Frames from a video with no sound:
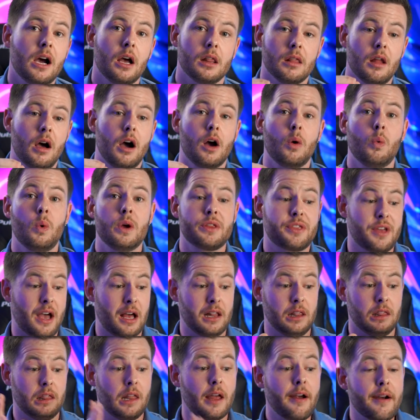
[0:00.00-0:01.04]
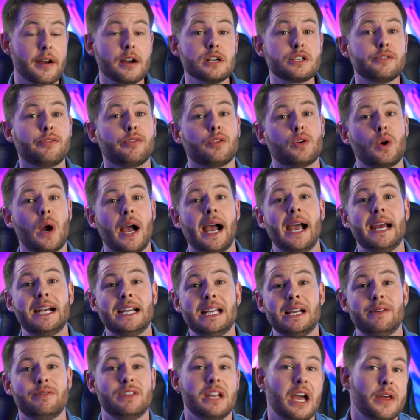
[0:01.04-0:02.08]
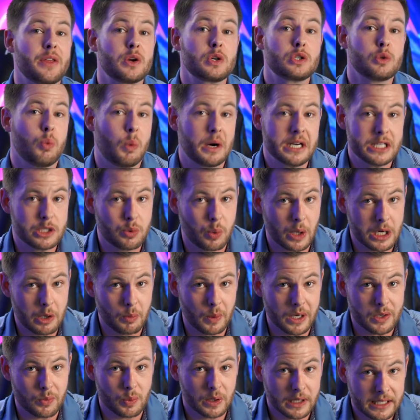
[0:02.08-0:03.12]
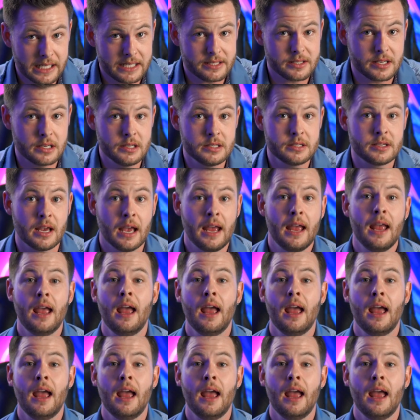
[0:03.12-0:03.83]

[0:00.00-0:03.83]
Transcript: along with a large variety of the other 2021 releases,